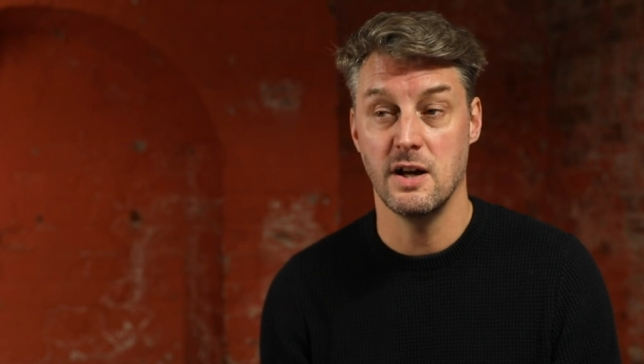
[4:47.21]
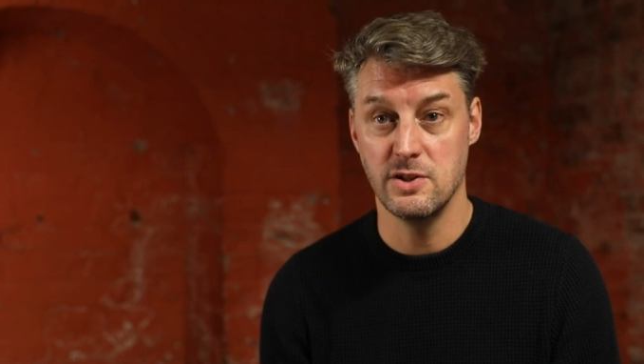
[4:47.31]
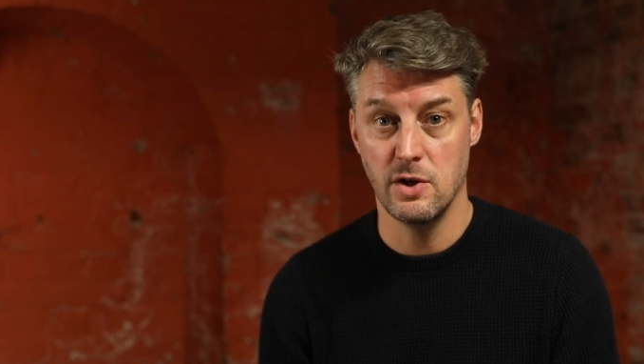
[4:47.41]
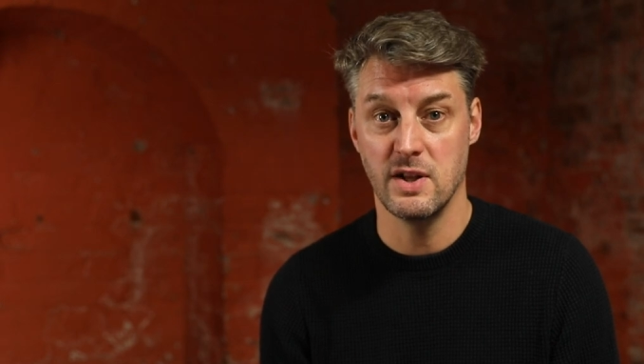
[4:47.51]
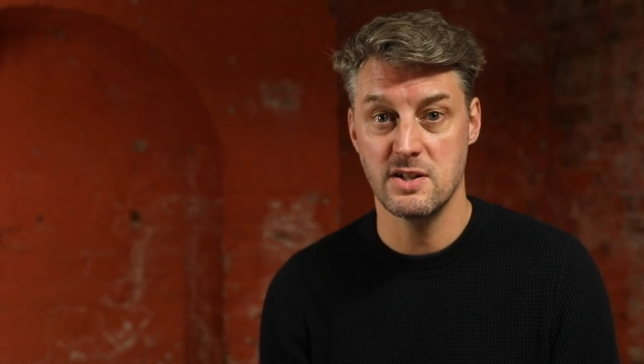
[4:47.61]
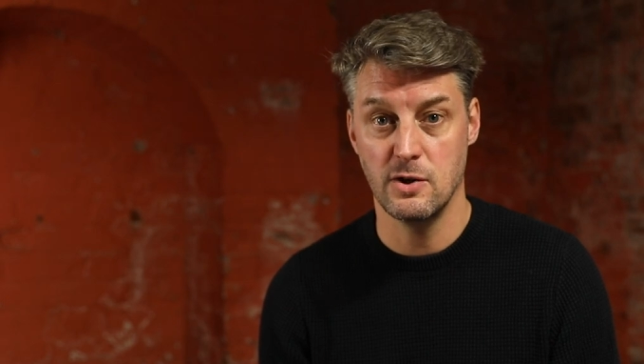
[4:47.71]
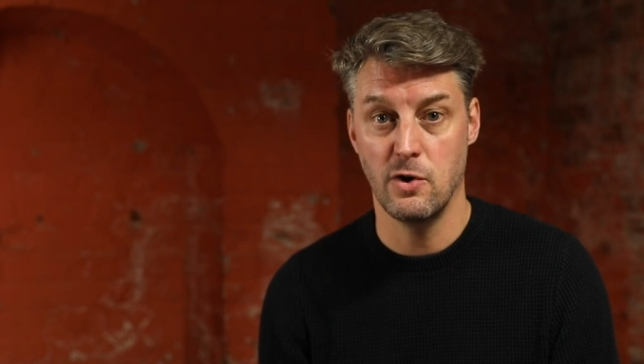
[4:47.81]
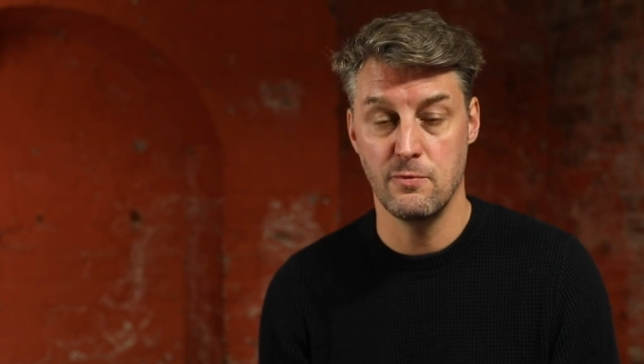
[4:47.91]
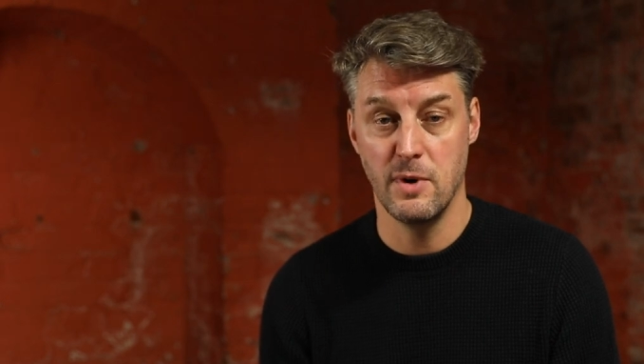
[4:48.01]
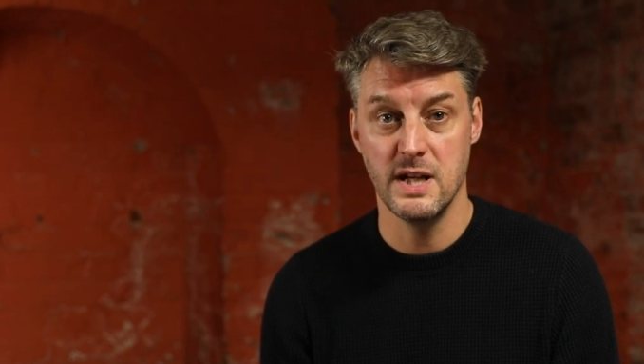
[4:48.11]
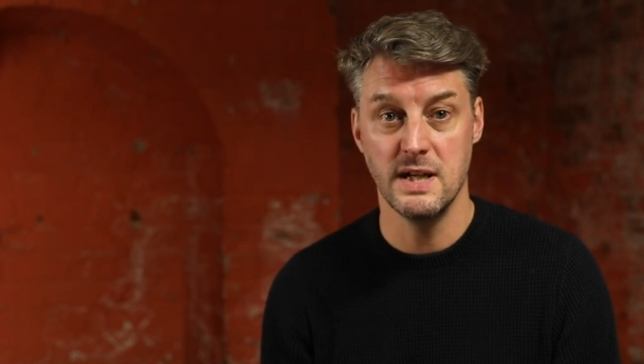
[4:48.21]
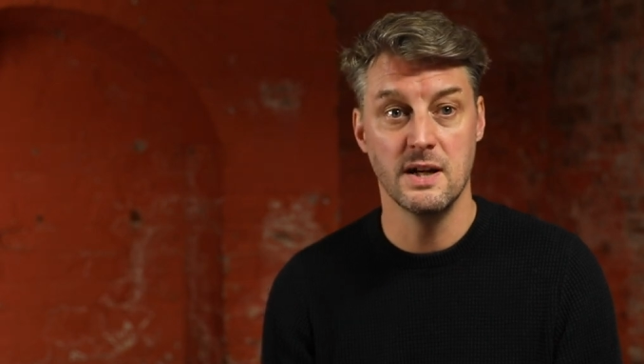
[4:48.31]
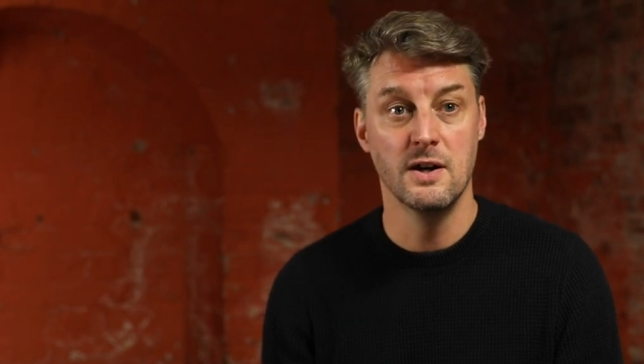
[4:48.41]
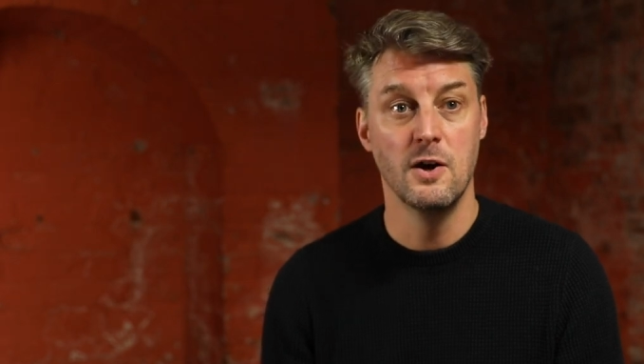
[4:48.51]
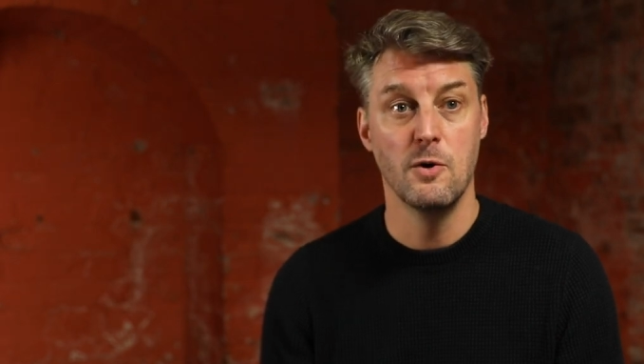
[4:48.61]
I know that's a lot of money,
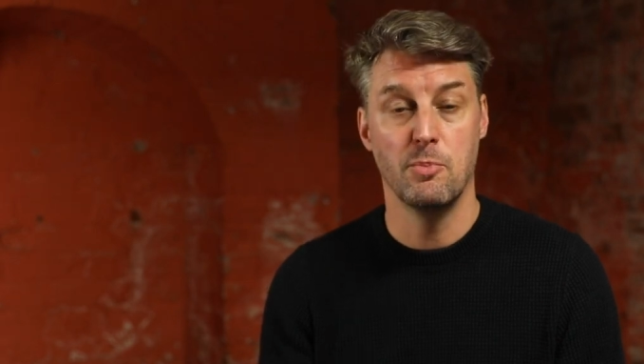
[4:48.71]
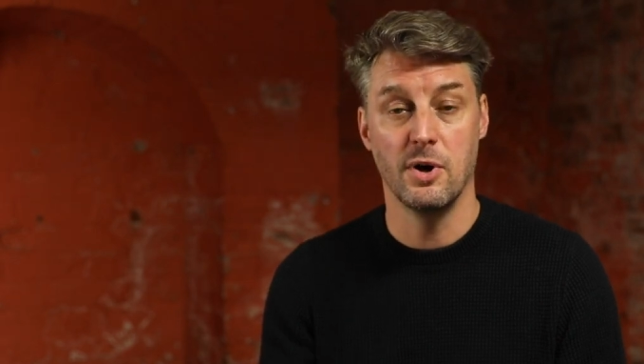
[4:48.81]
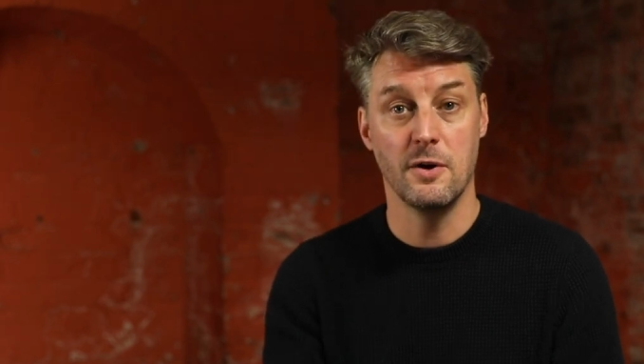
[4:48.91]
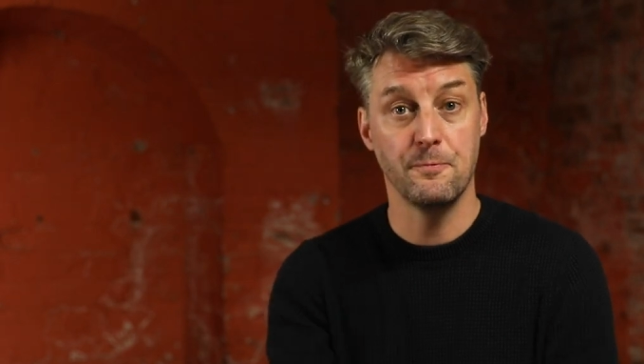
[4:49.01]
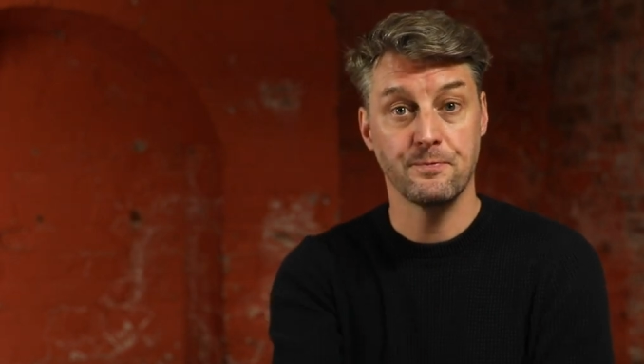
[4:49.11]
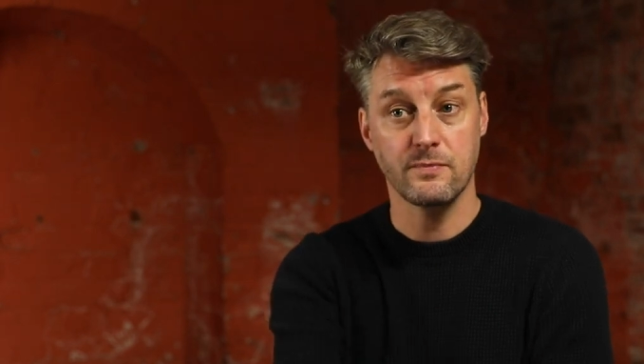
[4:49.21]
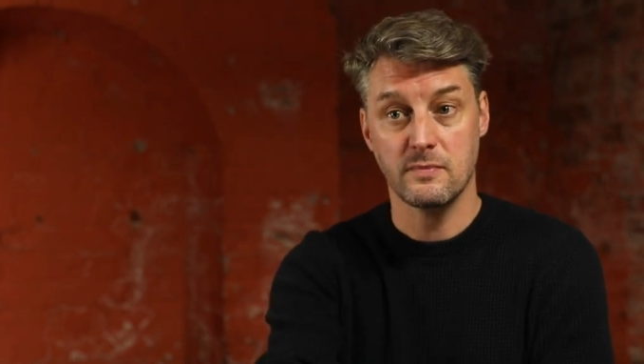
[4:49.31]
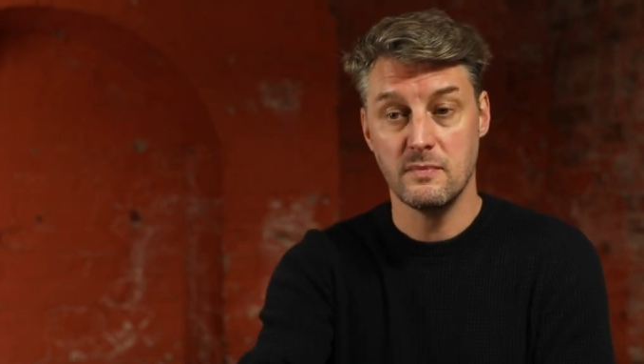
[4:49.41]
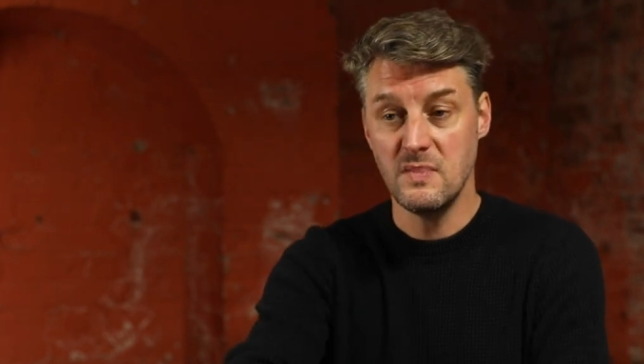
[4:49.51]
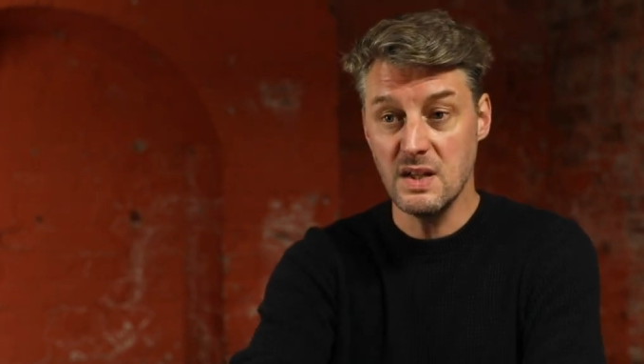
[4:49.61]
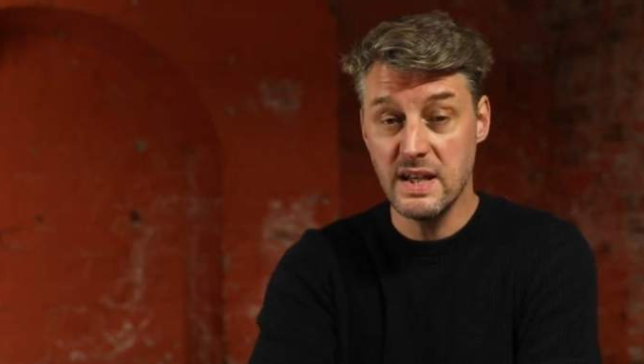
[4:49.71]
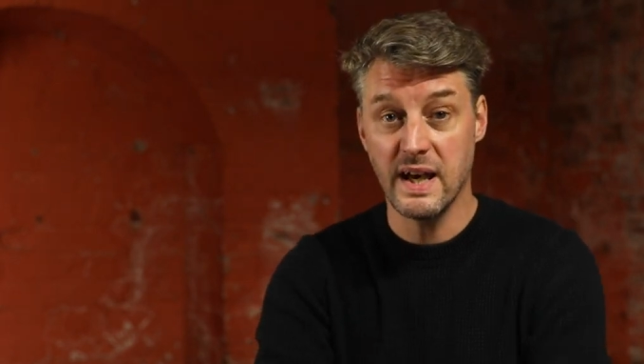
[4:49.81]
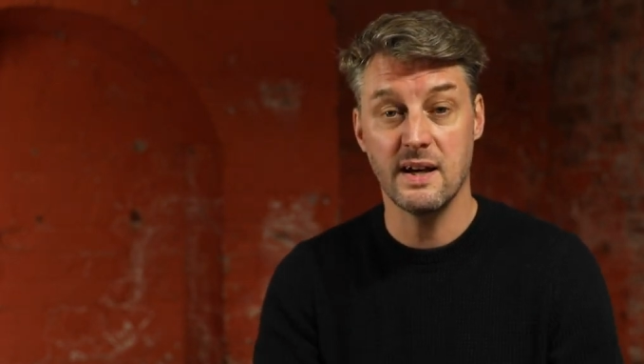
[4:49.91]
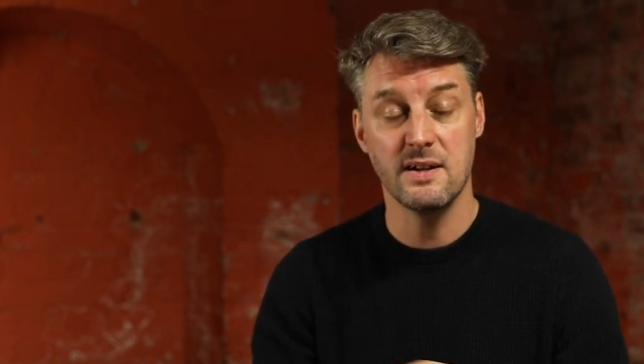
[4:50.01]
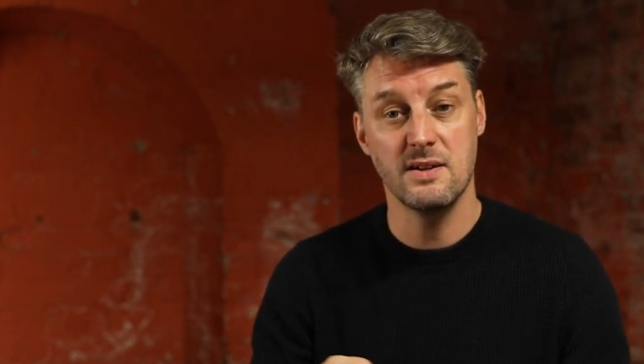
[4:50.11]
but
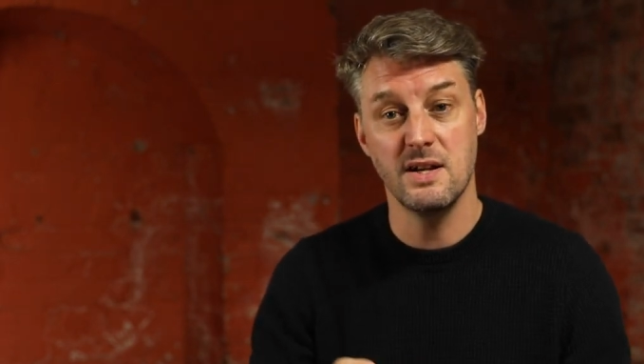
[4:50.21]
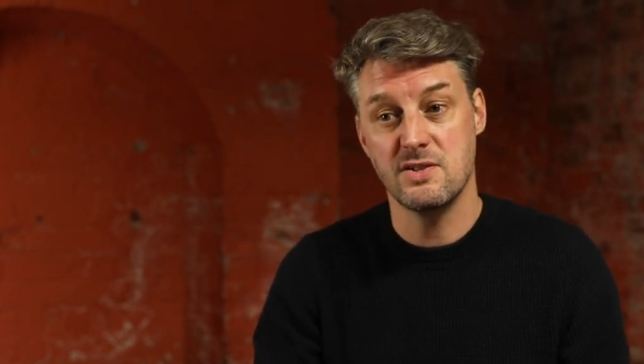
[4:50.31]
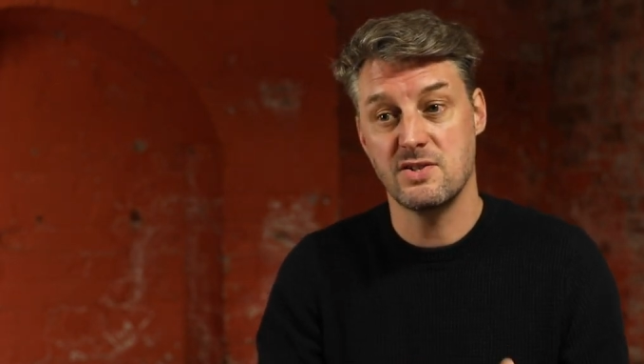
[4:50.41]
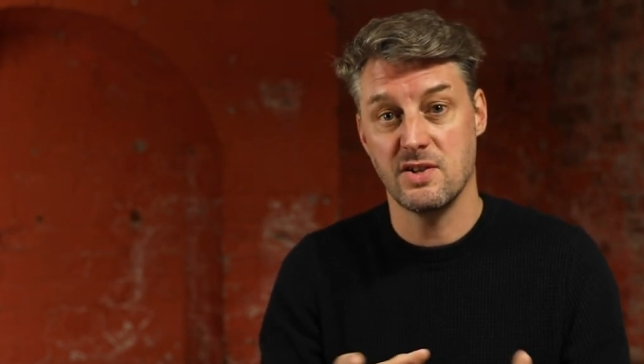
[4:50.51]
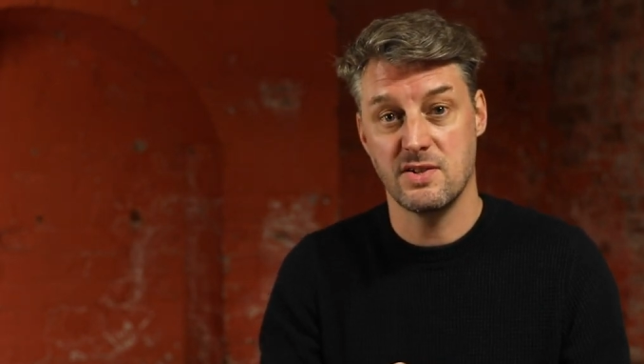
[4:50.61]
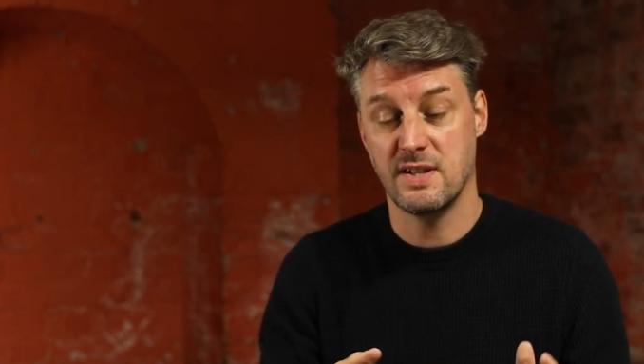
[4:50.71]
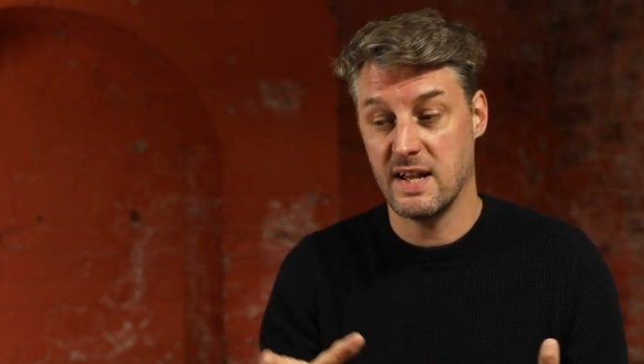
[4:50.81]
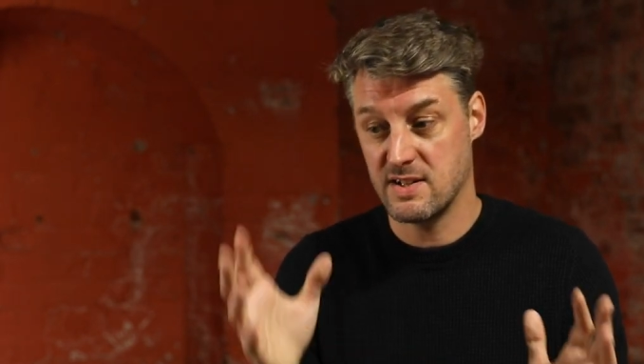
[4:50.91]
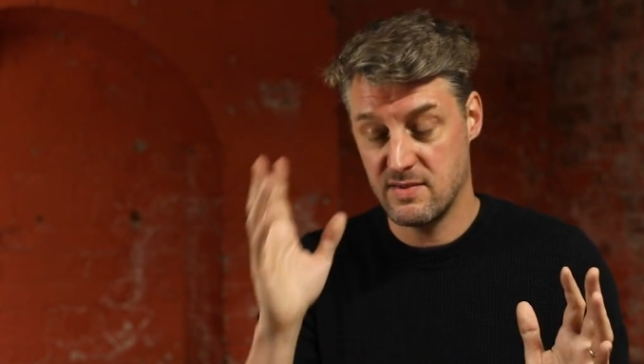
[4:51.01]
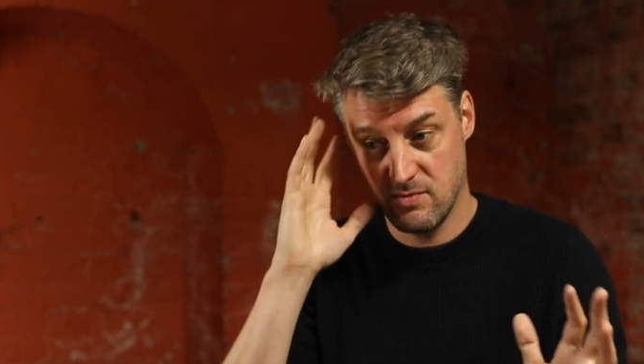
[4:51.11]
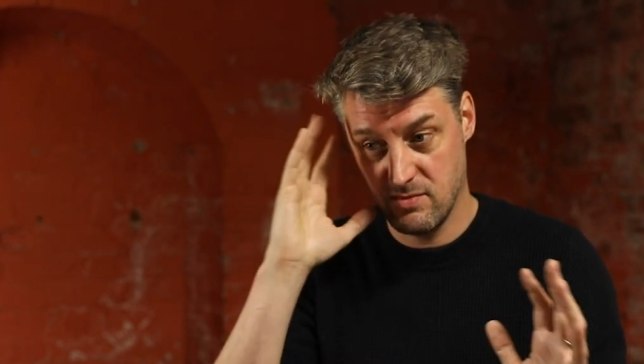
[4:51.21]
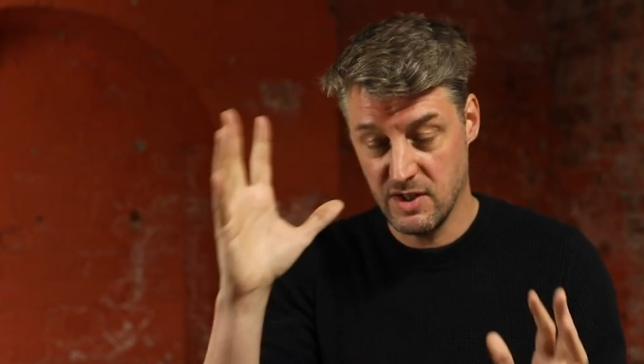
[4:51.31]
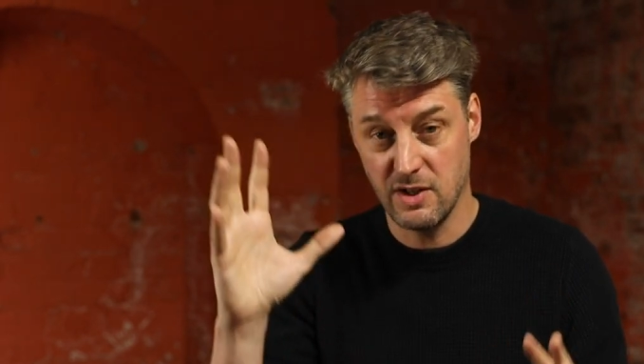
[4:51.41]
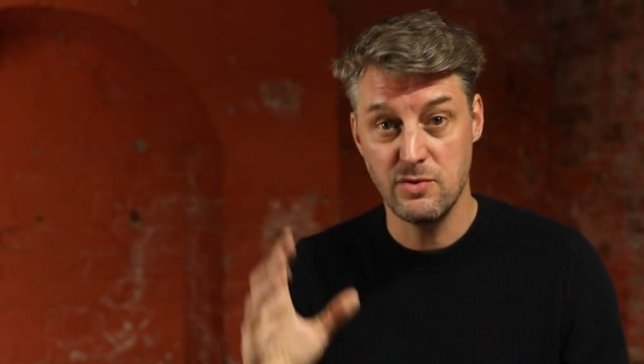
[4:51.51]
yeah, it's just, that's you know,